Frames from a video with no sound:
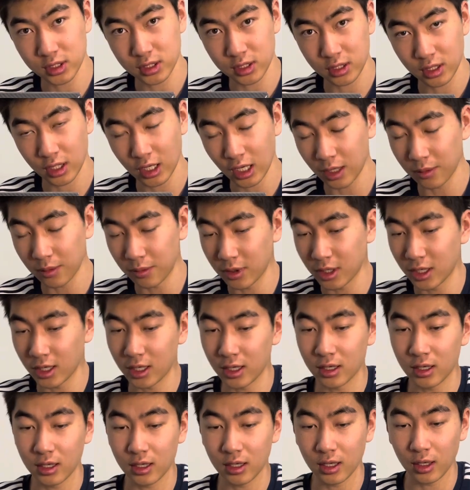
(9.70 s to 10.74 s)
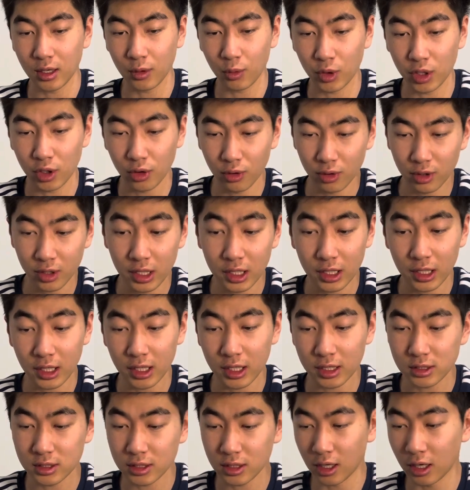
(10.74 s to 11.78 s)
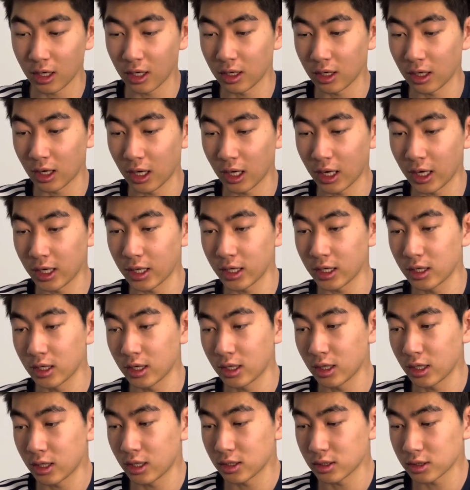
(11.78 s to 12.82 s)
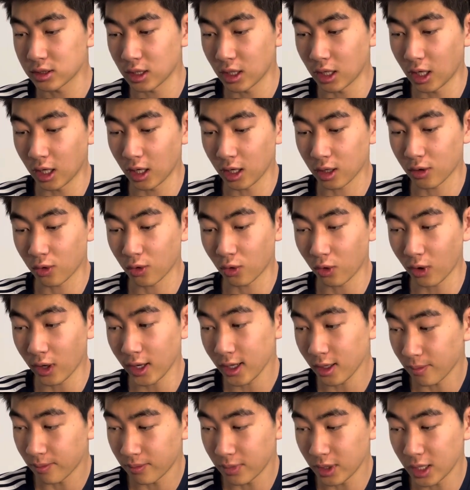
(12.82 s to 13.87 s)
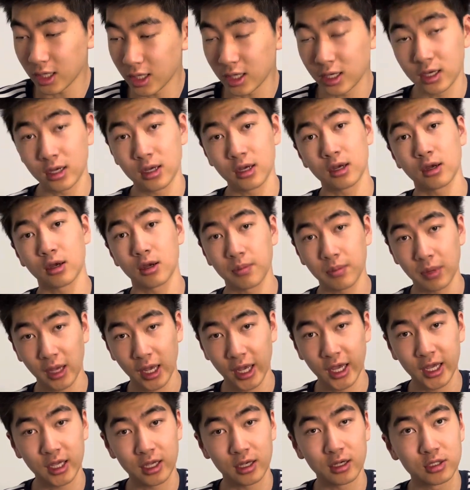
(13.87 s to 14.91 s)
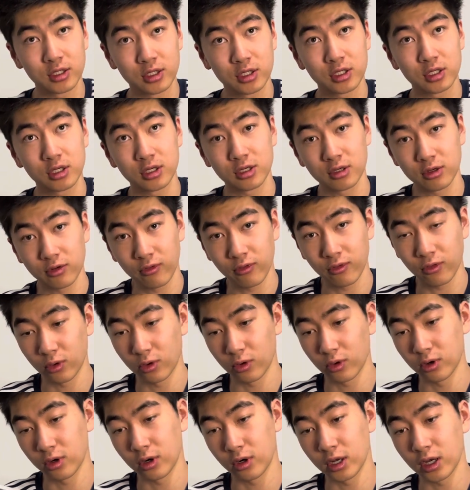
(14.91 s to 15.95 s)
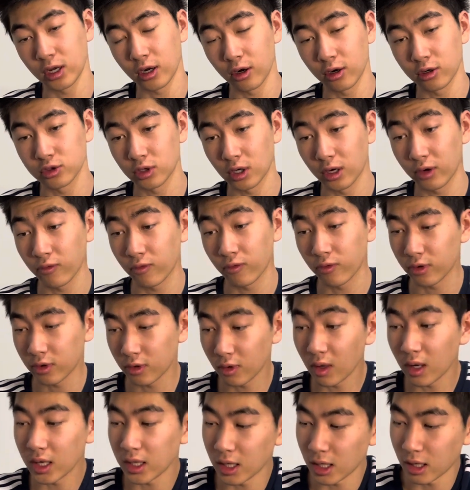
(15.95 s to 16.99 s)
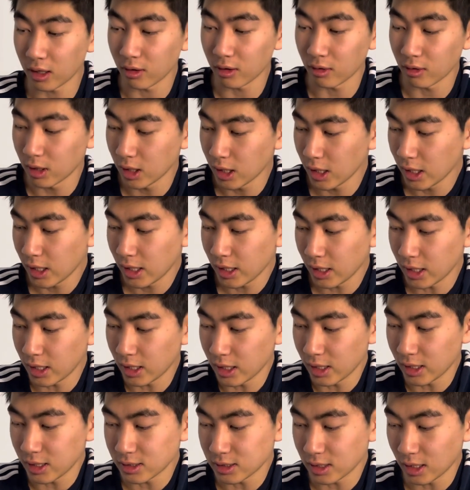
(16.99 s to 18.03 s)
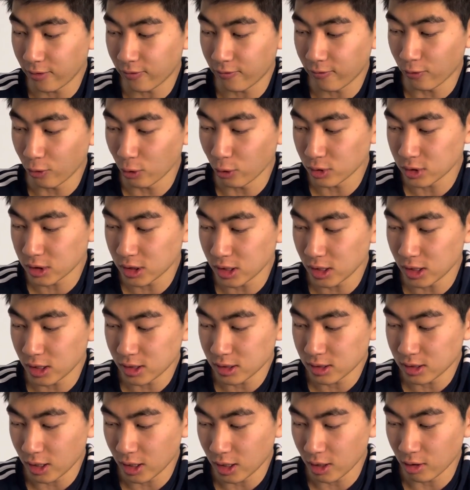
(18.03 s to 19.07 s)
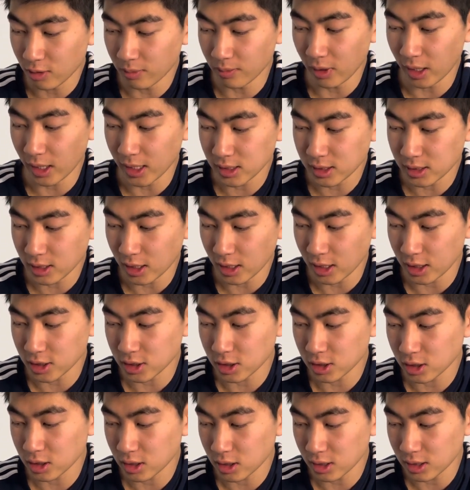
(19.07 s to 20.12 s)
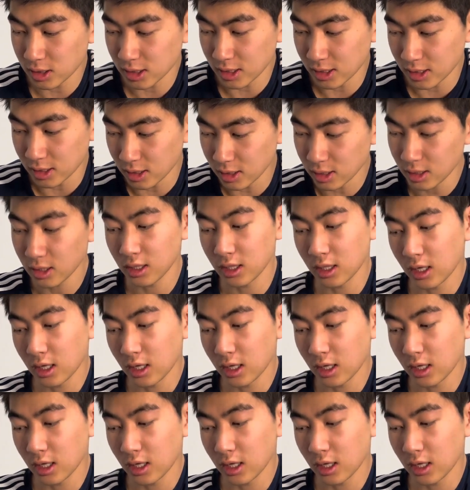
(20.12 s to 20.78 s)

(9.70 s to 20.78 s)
came in, we ordered it online. It's quite a big package for a hard drive right now. It is a 14 terabyte HDD,